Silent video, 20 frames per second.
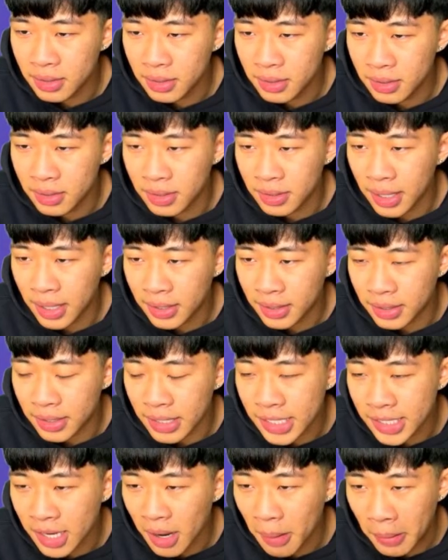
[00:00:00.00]
that
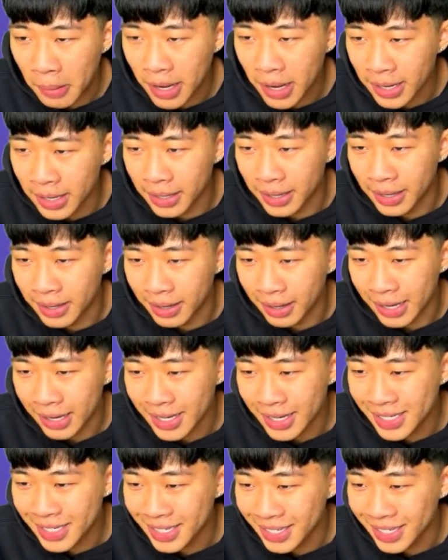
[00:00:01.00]
he's not playing, I guess.